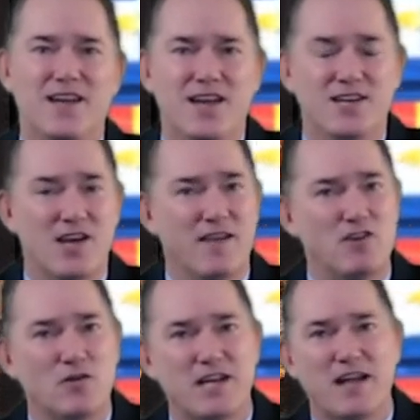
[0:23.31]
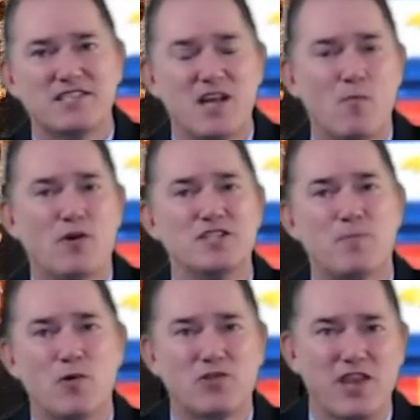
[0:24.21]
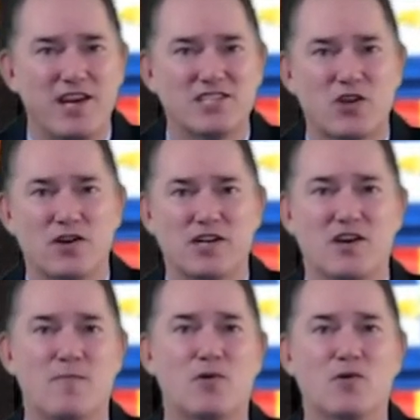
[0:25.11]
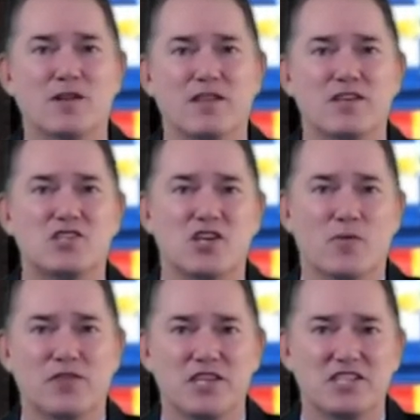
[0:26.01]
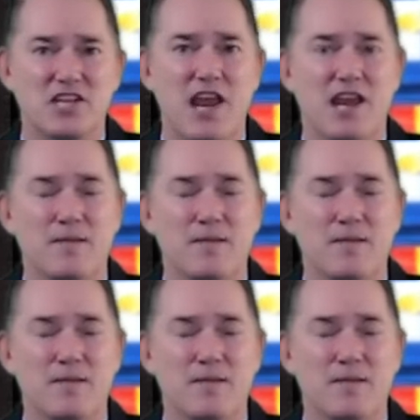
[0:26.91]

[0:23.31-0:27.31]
Now, I've no doubt someone's birthday is going to come early this year with this name,